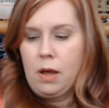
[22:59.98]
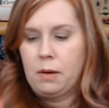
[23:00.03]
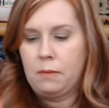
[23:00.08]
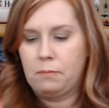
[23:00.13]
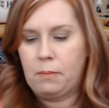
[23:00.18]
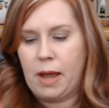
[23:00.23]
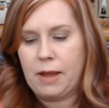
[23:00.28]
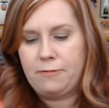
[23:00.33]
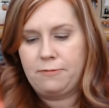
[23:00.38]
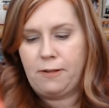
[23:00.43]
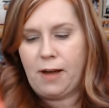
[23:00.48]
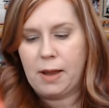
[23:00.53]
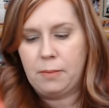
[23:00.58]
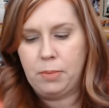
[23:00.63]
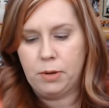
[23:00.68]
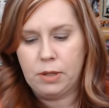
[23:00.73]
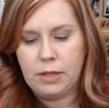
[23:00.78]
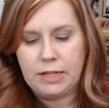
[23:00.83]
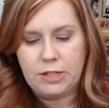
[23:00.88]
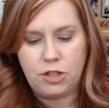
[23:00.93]
my
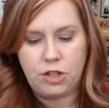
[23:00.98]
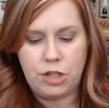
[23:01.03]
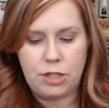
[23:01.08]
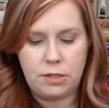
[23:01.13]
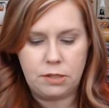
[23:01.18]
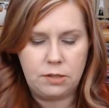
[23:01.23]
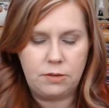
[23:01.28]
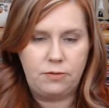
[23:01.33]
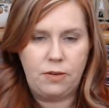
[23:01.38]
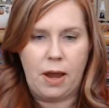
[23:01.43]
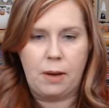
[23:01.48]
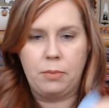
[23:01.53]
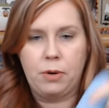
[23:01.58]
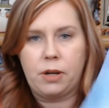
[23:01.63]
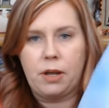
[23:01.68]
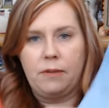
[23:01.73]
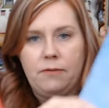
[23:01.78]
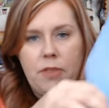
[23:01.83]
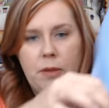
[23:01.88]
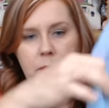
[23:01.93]
Fiberlicious Fabric of the